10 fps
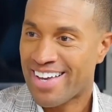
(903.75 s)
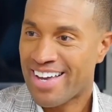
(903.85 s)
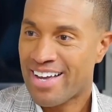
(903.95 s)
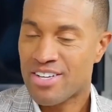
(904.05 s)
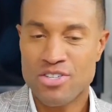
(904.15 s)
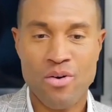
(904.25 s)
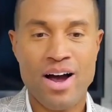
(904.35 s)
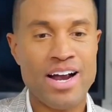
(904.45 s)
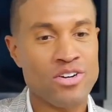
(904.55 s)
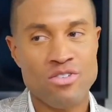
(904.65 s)
Mm-hmm.
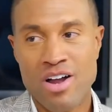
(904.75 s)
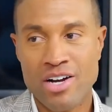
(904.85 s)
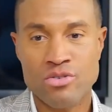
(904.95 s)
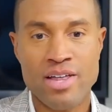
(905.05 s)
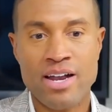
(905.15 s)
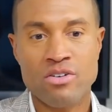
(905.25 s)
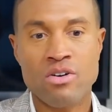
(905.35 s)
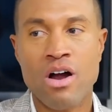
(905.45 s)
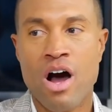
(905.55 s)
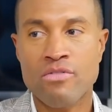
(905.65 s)
So I do not do that. I do
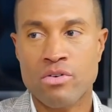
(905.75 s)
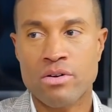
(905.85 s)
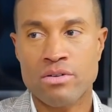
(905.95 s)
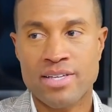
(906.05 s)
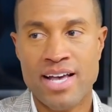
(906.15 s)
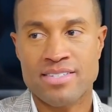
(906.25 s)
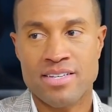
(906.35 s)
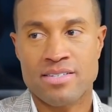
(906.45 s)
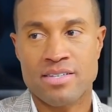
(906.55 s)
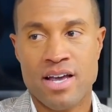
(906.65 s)
not offer
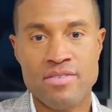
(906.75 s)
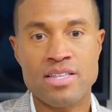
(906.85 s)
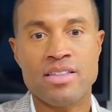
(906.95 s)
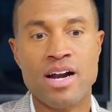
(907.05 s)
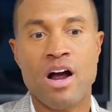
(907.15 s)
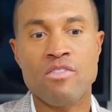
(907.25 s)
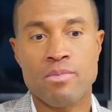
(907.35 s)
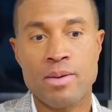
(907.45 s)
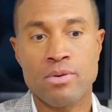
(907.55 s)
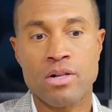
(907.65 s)
guesses. Everything that I
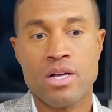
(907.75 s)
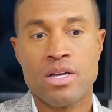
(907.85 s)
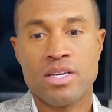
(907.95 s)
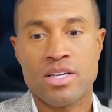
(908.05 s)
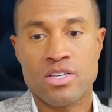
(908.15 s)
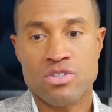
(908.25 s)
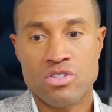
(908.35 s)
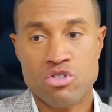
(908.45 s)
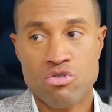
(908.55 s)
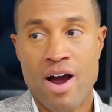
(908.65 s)
offer people
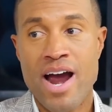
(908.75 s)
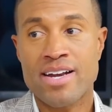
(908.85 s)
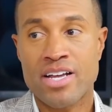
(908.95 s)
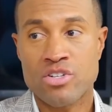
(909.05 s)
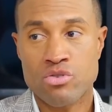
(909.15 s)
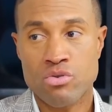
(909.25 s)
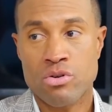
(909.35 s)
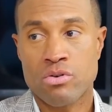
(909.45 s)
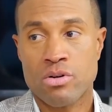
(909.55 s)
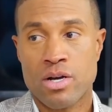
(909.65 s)
is tried and
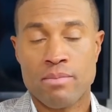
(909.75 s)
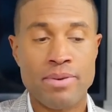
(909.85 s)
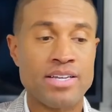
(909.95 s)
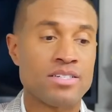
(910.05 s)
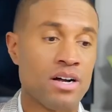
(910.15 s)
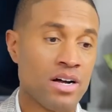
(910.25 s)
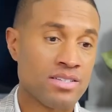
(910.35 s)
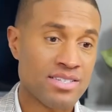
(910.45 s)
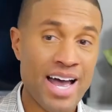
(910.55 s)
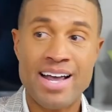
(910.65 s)
true based
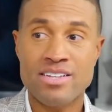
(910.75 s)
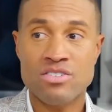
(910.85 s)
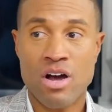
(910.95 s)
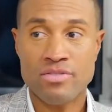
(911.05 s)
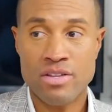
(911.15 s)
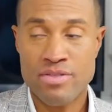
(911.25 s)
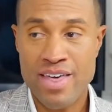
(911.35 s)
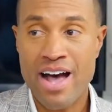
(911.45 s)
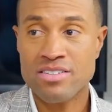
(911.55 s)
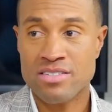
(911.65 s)
on science, often
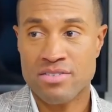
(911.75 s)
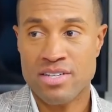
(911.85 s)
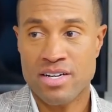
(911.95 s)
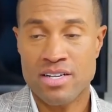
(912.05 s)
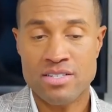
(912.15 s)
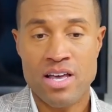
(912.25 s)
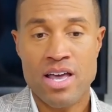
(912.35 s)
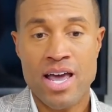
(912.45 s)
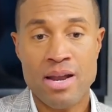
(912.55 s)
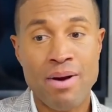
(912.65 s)
thousands of studies,
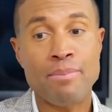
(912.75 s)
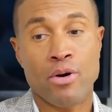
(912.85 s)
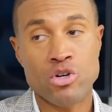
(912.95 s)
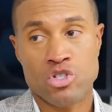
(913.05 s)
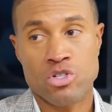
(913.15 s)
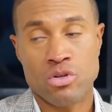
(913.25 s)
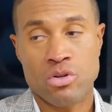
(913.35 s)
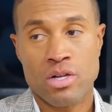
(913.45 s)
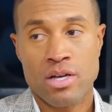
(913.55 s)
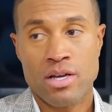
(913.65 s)
and my
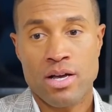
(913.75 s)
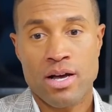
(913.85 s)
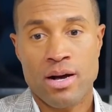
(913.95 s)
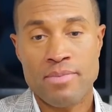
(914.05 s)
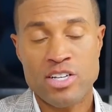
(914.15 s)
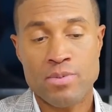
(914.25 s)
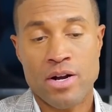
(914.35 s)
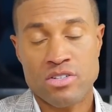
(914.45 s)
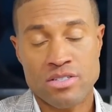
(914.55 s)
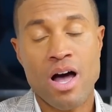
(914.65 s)
personal um,
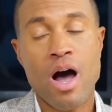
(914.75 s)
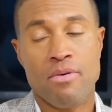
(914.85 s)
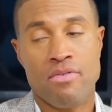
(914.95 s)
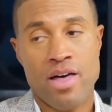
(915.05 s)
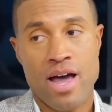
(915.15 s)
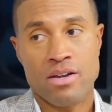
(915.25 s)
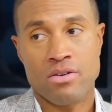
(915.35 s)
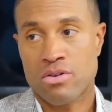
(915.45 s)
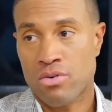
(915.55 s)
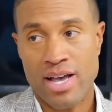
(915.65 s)
experience on top of that.
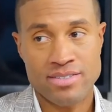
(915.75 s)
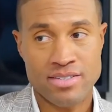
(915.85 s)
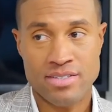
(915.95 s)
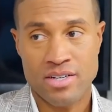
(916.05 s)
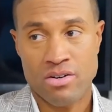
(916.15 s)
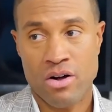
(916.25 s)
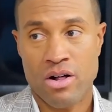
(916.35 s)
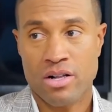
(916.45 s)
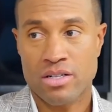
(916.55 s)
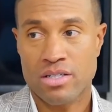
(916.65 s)
There are no guesses here at
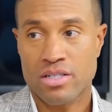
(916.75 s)
all.